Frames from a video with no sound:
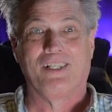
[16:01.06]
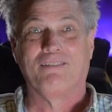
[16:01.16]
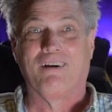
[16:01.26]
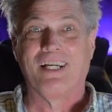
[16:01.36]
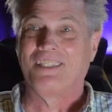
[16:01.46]
any
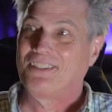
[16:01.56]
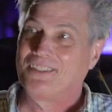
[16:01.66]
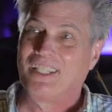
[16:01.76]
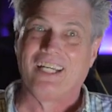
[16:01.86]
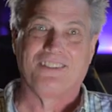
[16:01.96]
right to
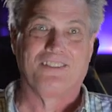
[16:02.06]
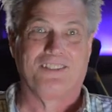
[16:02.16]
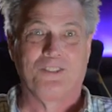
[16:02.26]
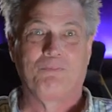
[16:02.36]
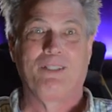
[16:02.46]
get to
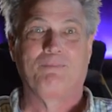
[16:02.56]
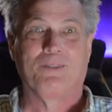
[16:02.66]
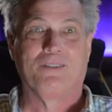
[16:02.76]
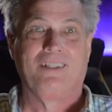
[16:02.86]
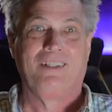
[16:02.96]
these
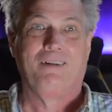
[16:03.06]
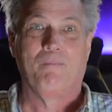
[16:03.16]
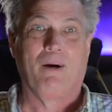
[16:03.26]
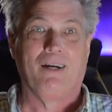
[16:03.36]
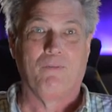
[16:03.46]
people.
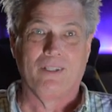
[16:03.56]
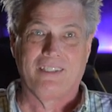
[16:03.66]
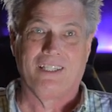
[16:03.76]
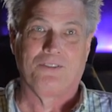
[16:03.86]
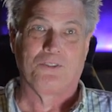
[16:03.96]
But with
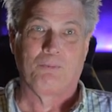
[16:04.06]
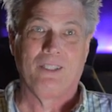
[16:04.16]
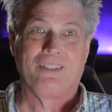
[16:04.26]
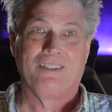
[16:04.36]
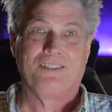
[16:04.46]
Tetra
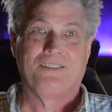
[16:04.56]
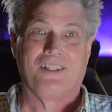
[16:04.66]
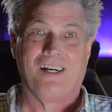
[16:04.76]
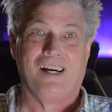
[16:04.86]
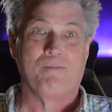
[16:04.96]
speakers,
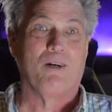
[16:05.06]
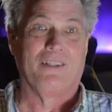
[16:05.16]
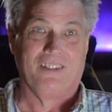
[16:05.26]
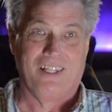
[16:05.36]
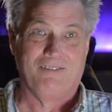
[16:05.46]
I'm
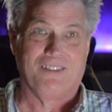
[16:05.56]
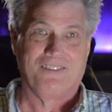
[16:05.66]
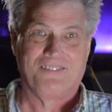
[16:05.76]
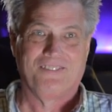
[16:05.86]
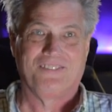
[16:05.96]
on the level.
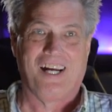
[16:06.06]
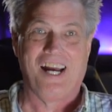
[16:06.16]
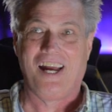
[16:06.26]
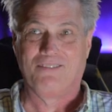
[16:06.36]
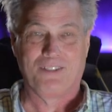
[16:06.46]

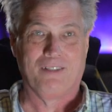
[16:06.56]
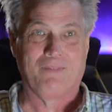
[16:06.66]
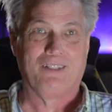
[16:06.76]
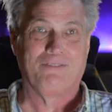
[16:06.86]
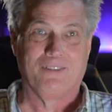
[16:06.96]
I have
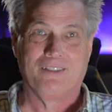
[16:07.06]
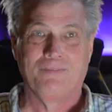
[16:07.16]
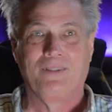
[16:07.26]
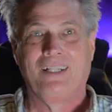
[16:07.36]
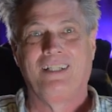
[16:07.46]
something for
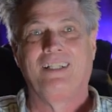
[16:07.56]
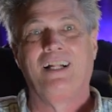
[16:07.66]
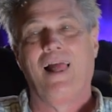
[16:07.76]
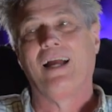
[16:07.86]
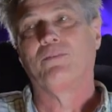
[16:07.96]
them.
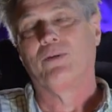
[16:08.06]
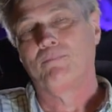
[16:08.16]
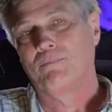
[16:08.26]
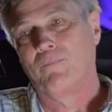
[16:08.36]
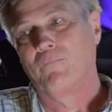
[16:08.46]
And
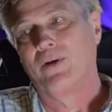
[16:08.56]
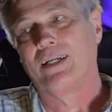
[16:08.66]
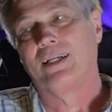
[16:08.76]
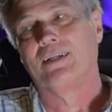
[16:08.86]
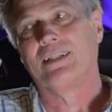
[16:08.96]
when
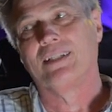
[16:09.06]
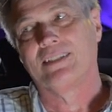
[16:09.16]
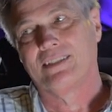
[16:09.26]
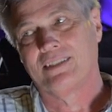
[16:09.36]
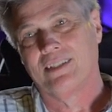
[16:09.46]
a
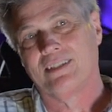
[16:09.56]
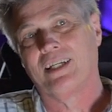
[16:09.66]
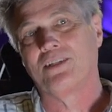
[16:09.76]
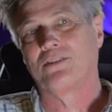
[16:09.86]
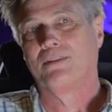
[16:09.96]

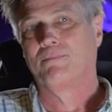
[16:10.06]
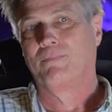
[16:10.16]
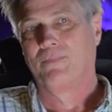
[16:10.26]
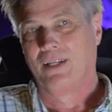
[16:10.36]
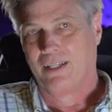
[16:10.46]
Tetra
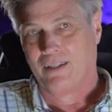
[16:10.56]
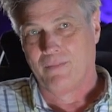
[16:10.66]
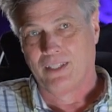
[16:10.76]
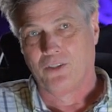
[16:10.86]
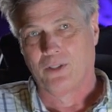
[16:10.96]

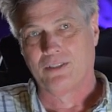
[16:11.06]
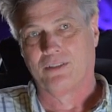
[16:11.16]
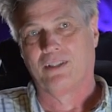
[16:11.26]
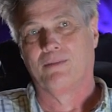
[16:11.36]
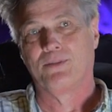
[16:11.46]

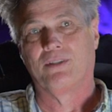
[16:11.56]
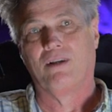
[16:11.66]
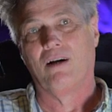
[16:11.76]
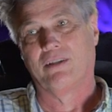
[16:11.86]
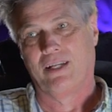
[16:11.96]
endorser comes
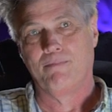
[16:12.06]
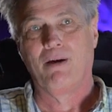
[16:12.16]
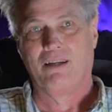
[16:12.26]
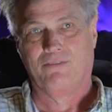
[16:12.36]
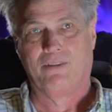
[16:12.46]
along, they
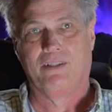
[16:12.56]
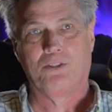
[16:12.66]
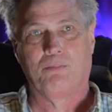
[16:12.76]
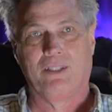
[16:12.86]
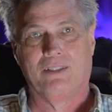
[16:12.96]
pay for their
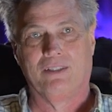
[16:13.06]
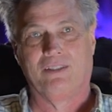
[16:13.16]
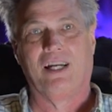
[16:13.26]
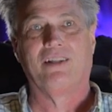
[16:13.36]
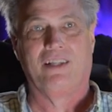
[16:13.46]

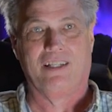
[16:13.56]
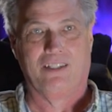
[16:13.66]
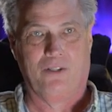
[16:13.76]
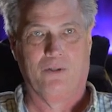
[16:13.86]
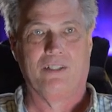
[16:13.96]
speakers and they
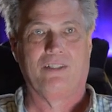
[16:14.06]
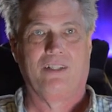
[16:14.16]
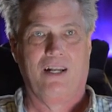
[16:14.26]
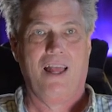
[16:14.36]
endorse